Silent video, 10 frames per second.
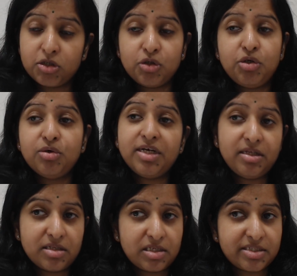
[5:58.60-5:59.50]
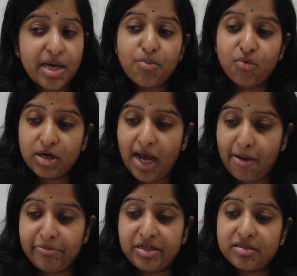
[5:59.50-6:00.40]
So during this time, what
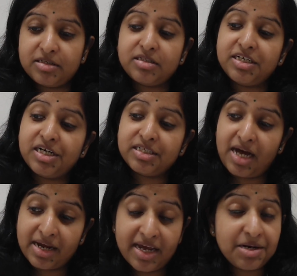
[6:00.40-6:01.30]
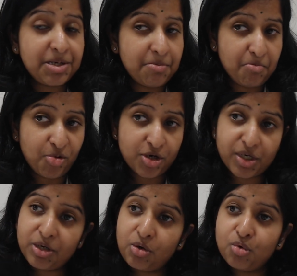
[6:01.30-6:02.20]
happens is it is again
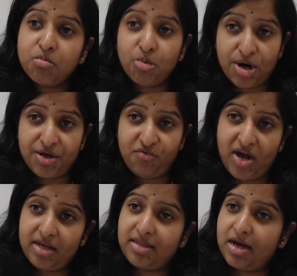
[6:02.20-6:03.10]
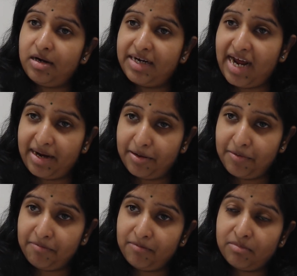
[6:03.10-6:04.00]
important to modify their diet.
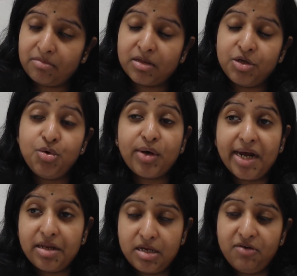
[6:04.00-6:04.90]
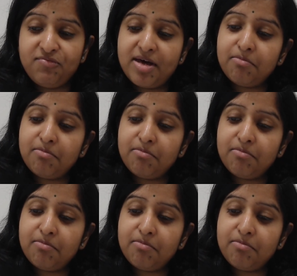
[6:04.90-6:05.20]
You can give